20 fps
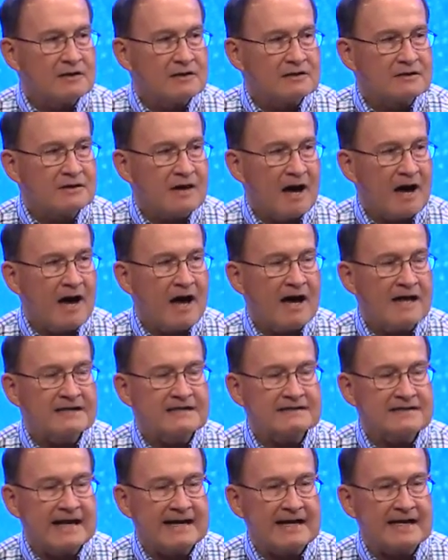God
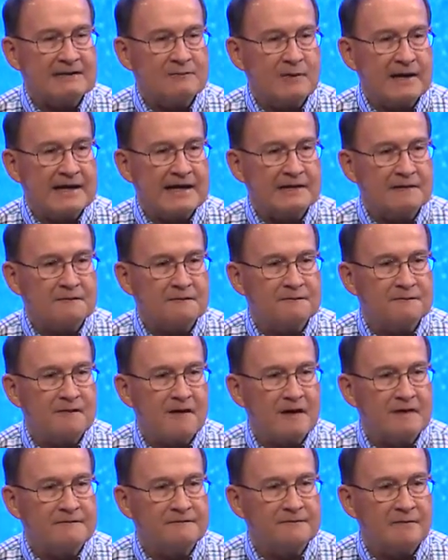taking away the
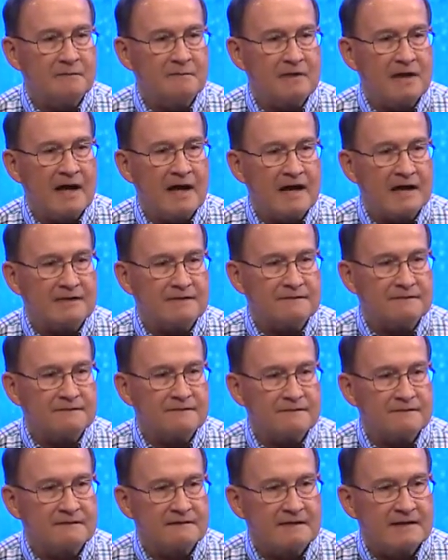fun from
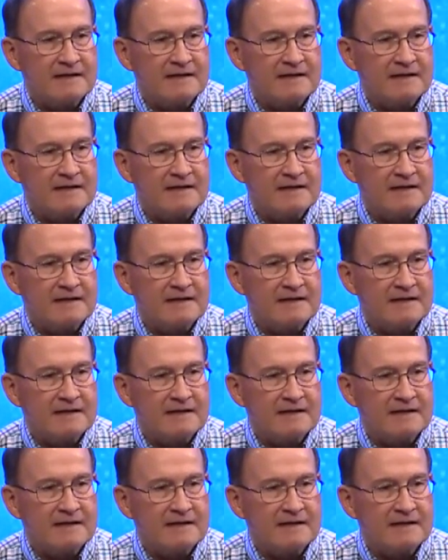life.